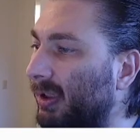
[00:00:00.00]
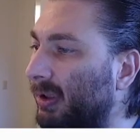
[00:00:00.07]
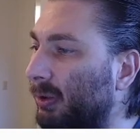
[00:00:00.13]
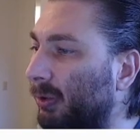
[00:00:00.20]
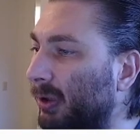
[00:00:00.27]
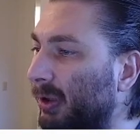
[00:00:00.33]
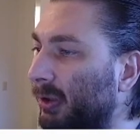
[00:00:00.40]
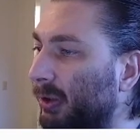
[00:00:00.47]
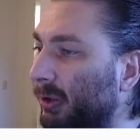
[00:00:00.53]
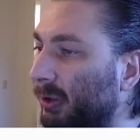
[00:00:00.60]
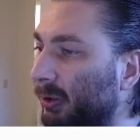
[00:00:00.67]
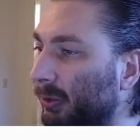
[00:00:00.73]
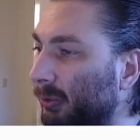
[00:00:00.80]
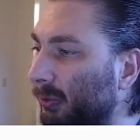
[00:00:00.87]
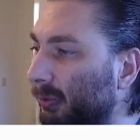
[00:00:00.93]
is going to
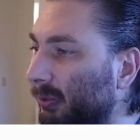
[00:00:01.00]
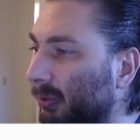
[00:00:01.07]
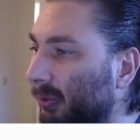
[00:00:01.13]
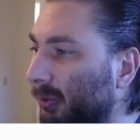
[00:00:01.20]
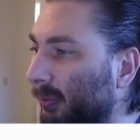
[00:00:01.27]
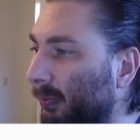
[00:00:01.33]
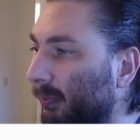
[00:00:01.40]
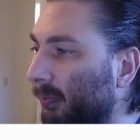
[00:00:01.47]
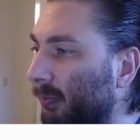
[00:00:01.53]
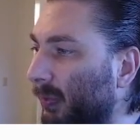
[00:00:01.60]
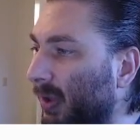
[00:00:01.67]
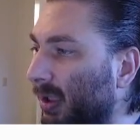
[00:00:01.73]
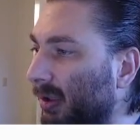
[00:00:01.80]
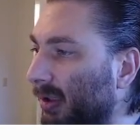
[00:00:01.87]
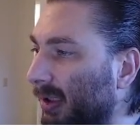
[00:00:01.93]
do
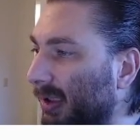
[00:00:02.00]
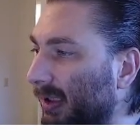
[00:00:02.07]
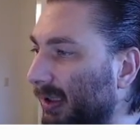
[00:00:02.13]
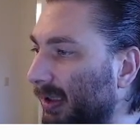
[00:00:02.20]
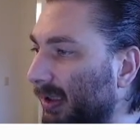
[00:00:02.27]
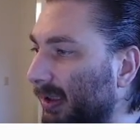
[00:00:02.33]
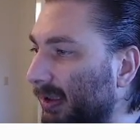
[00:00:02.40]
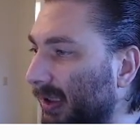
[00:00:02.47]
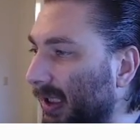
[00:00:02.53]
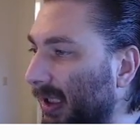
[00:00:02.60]
is